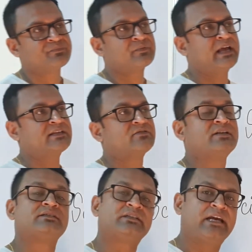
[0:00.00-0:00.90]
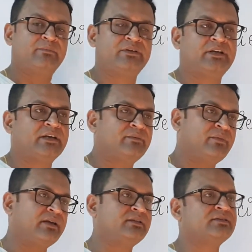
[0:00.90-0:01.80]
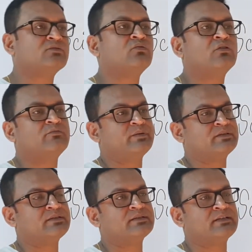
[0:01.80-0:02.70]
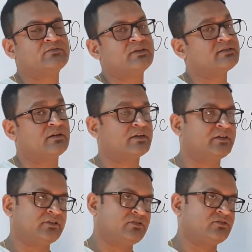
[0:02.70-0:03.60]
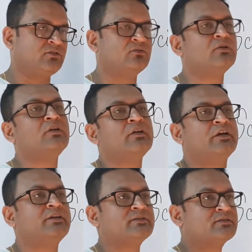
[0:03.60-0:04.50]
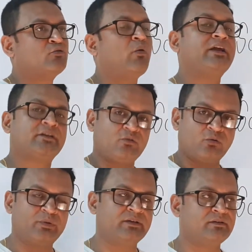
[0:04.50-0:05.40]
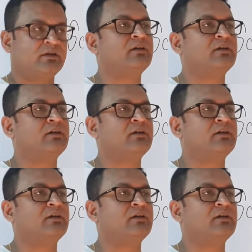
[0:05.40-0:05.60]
as well as it can be taken by the School of Business as well as Architecture. So it is quite an open